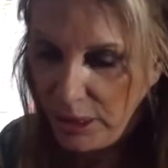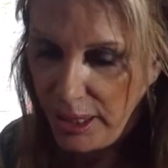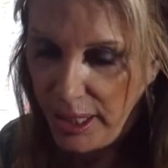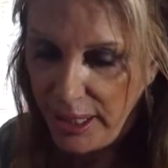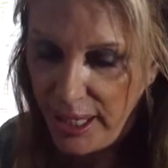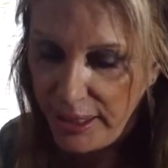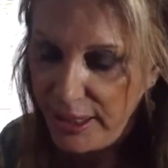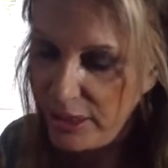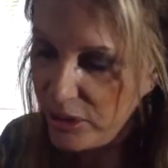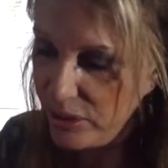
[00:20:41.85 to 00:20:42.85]
and add
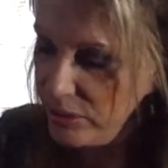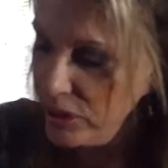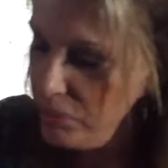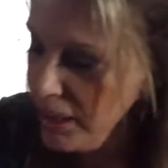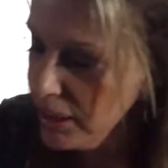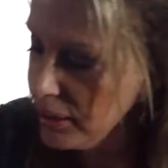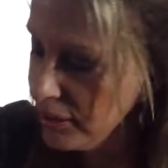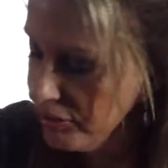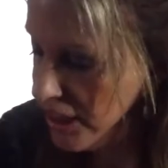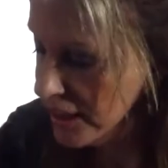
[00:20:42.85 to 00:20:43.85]
here to make it a
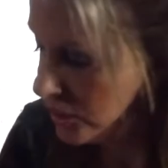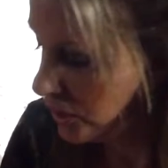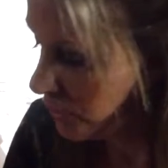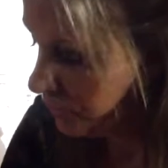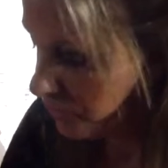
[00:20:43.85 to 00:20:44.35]
little fancier.